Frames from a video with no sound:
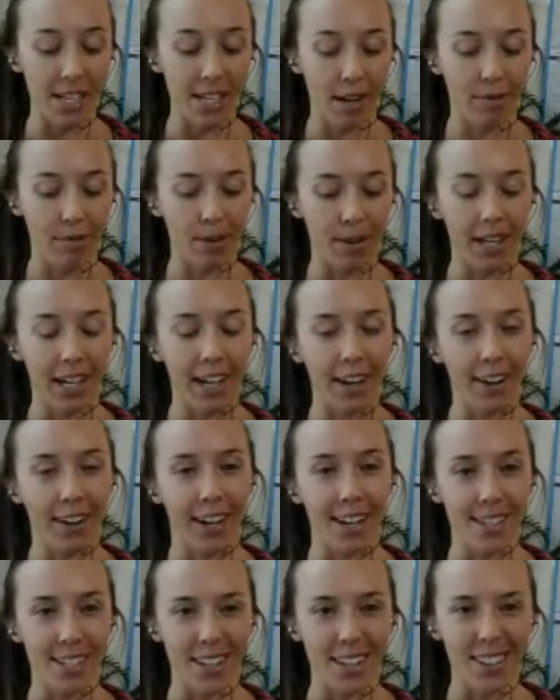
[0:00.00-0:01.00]
But we definitely want to
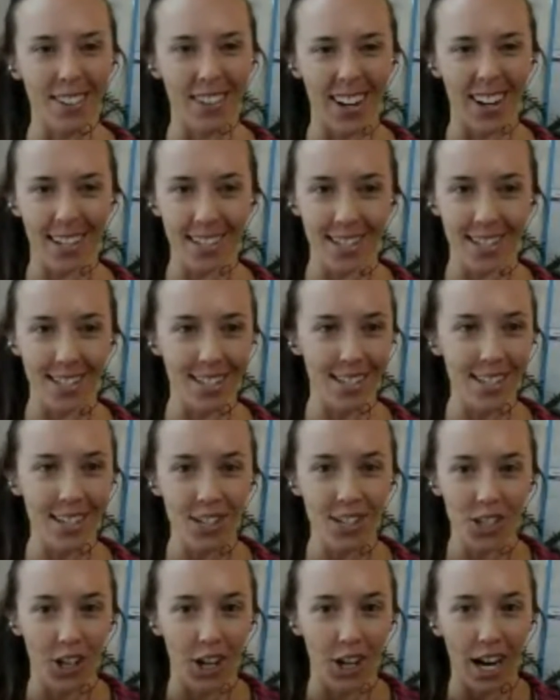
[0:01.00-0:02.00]
get our kids into it because
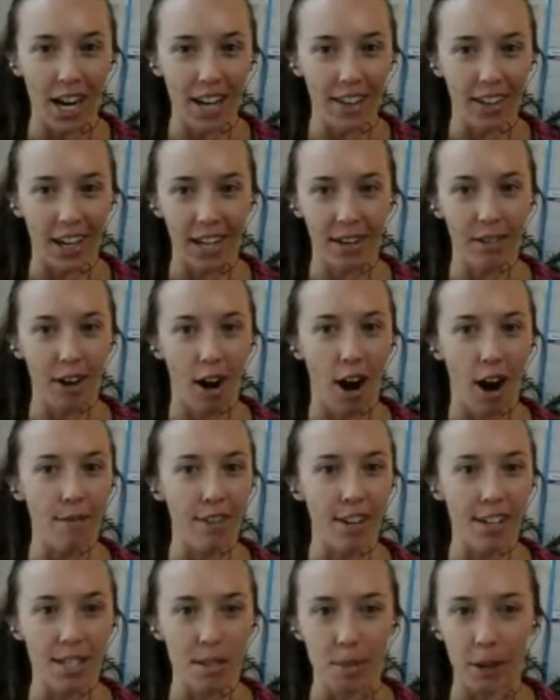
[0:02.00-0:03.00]
it's such great like
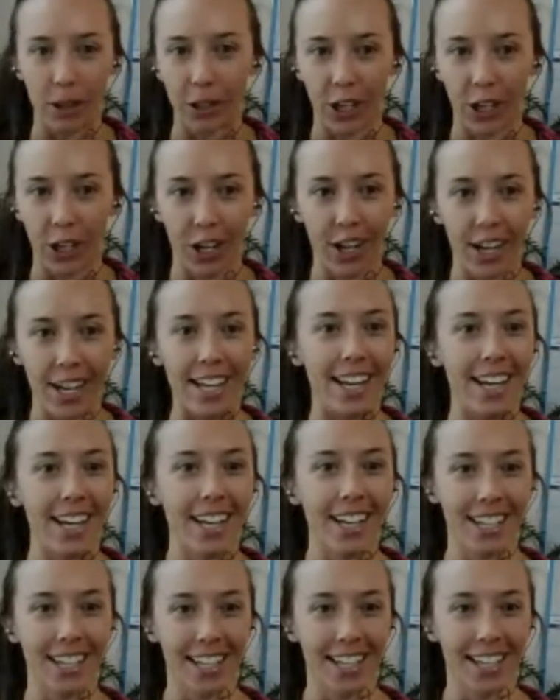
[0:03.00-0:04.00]
confidence builder,
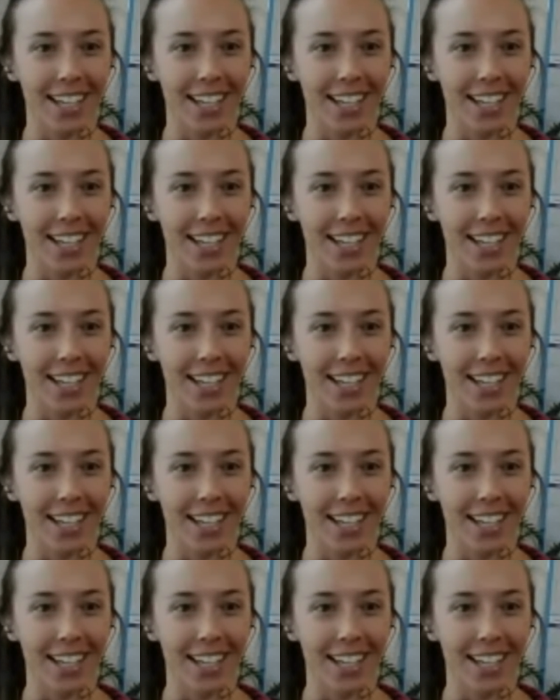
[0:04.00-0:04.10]
and